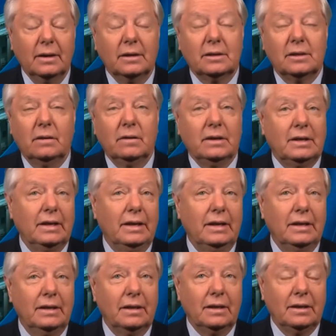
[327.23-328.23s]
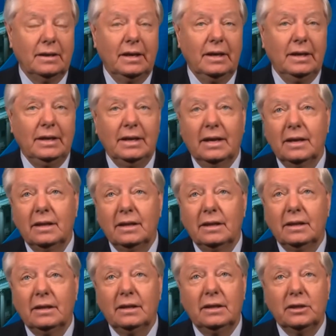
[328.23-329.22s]
So at the end of the day, I
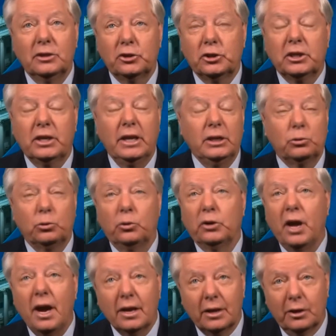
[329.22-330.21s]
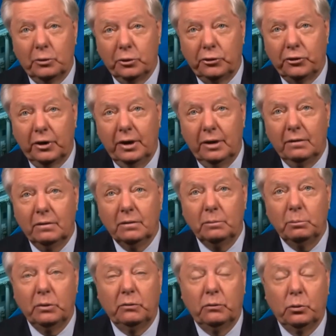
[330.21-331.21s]
think this case will not go to trial
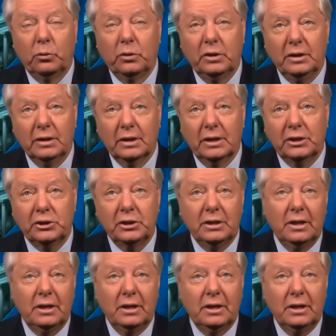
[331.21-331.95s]
before the election.